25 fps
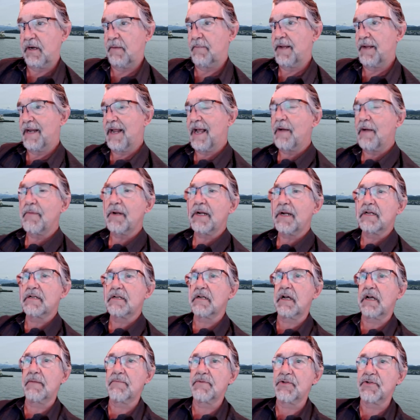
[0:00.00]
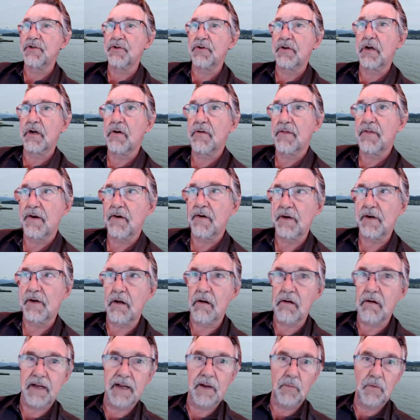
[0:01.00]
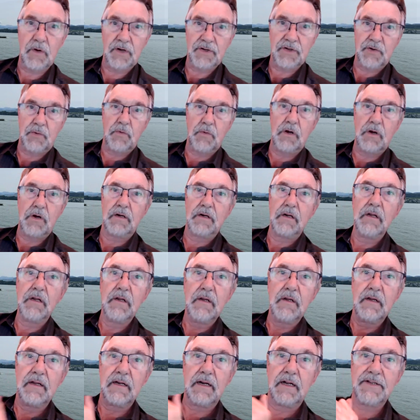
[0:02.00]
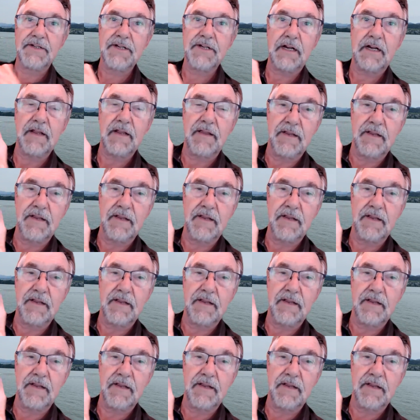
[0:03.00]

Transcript: I mean, how many times do you go there and not get what you want? And I'll tell you